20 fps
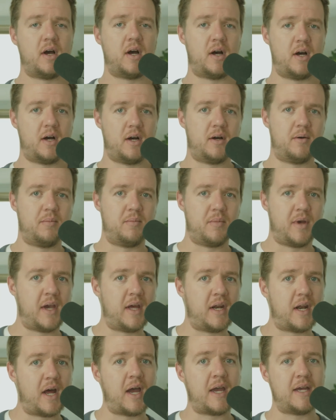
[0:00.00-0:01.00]

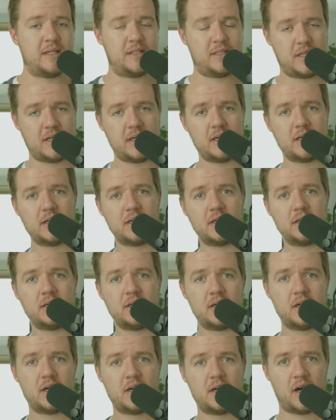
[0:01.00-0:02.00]
an idea
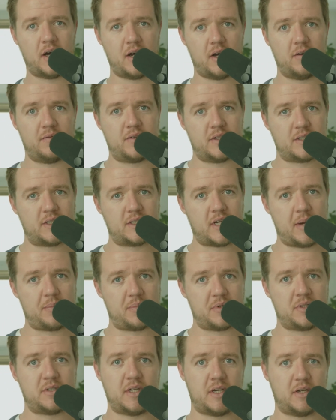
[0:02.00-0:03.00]
of the
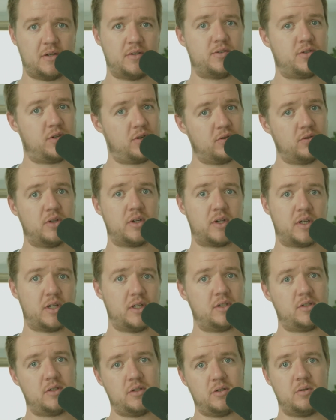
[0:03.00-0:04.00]
type of sales you're
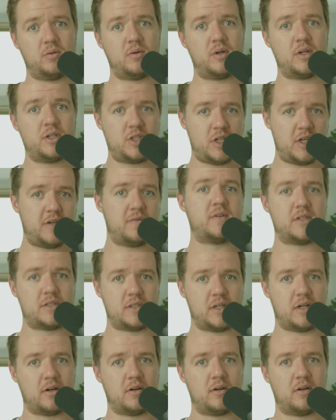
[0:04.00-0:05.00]
looking to achieve
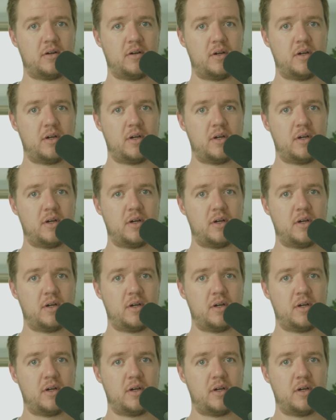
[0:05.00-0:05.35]
this year.